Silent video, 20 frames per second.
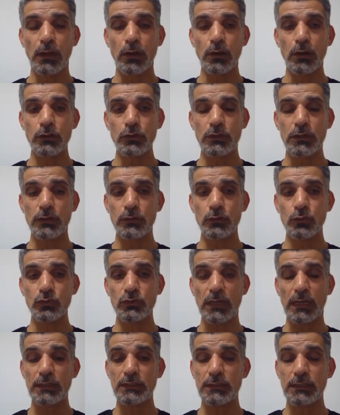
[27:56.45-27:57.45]
Uh, you can
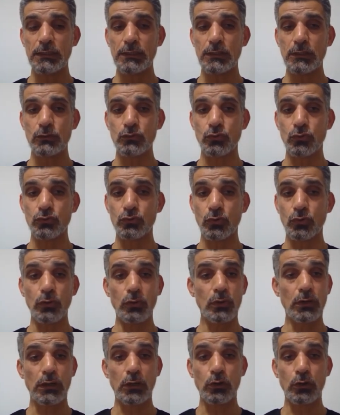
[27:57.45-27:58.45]
use a CSS
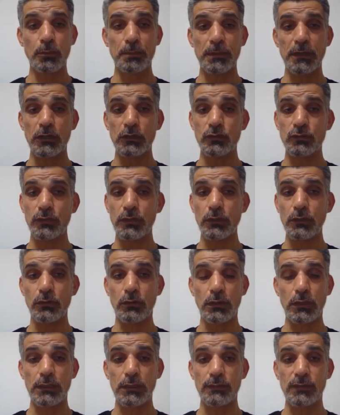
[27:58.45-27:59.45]
controller or PSV
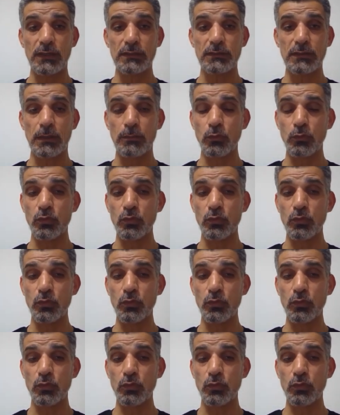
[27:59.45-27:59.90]
or even same